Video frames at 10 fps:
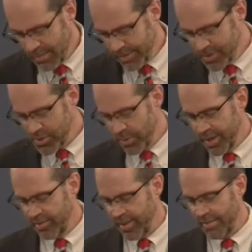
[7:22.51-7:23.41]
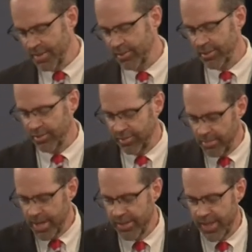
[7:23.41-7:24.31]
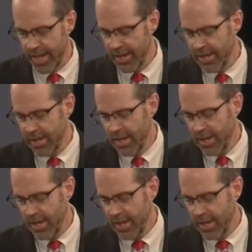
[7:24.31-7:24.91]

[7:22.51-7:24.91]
In verse 27, so Simeon then,